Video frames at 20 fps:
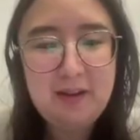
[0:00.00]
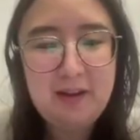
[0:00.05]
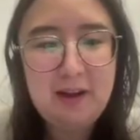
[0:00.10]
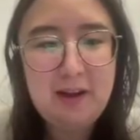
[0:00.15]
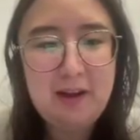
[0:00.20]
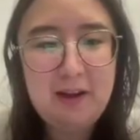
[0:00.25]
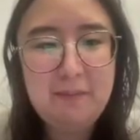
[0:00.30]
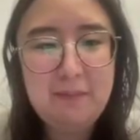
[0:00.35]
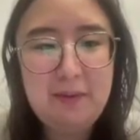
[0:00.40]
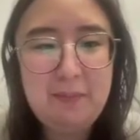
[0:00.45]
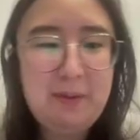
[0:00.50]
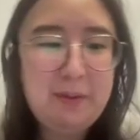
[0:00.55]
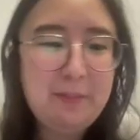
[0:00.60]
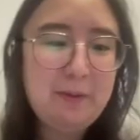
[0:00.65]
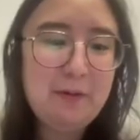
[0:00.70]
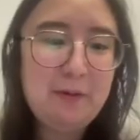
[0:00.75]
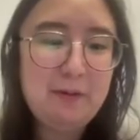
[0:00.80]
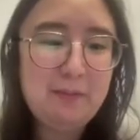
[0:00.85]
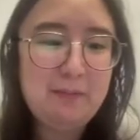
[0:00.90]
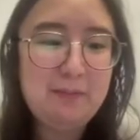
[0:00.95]
And
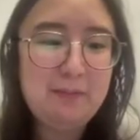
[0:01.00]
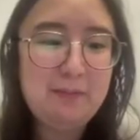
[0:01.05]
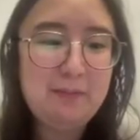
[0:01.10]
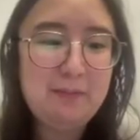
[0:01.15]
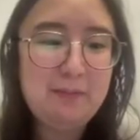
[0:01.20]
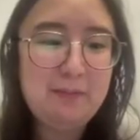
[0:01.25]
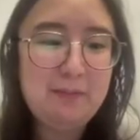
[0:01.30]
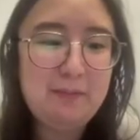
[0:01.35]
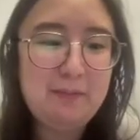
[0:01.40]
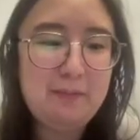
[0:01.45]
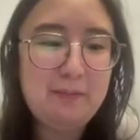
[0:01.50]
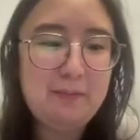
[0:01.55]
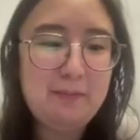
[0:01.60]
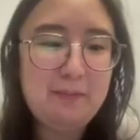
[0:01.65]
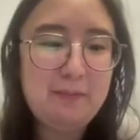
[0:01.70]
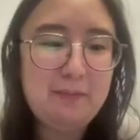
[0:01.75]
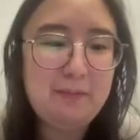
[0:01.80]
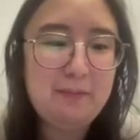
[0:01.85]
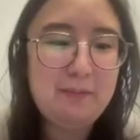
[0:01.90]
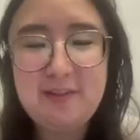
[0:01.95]
people love
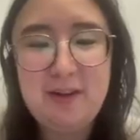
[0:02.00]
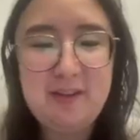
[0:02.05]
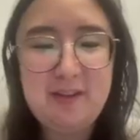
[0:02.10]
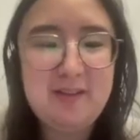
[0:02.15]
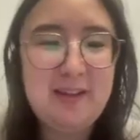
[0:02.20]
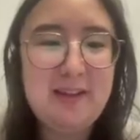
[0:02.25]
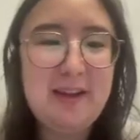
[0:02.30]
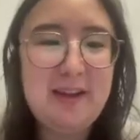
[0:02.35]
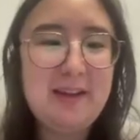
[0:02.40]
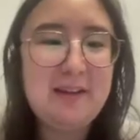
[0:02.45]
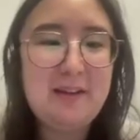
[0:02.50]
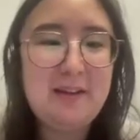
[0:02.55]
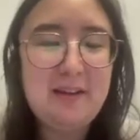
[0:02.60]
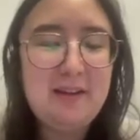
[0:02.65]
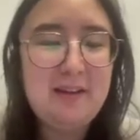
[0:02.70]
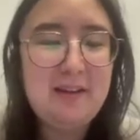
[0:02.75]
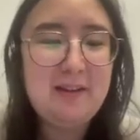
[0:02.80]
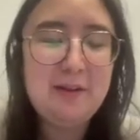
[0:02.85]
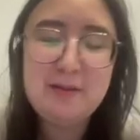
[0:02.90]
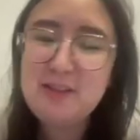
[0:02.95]
MySpace so
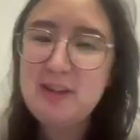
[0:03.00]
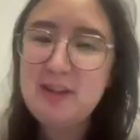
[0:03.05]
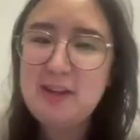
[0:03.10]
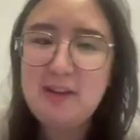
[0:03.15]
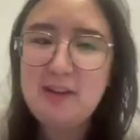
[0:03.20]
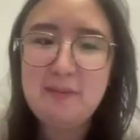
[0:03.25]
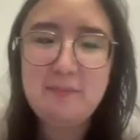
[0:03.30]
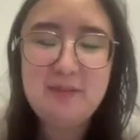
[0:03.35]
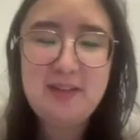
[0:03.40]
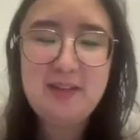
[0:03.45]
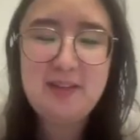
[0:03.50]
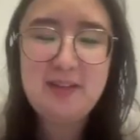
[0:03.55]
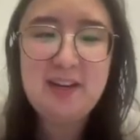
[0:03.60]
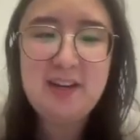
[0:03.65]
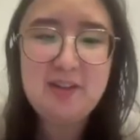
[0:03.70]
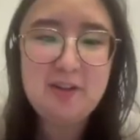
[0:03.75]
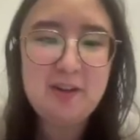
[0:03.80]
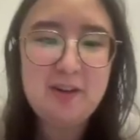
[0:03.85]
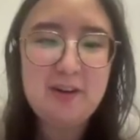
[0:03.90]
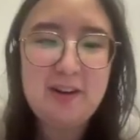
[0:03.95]
much that like
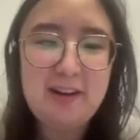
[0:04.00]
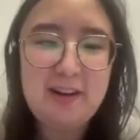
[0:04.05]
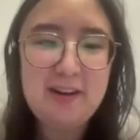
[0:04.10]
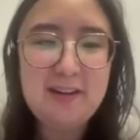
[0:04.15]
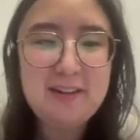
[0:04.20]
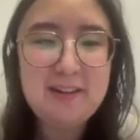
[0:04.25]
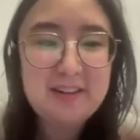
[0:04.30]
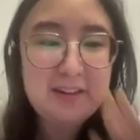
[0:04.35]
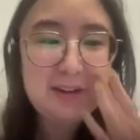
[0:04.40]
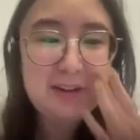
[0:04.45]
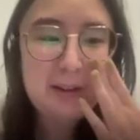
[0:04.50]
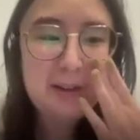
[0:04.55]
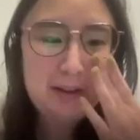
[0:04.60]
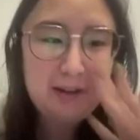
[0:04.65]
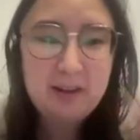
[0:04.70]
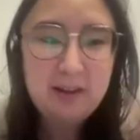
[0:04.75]
there's a teenager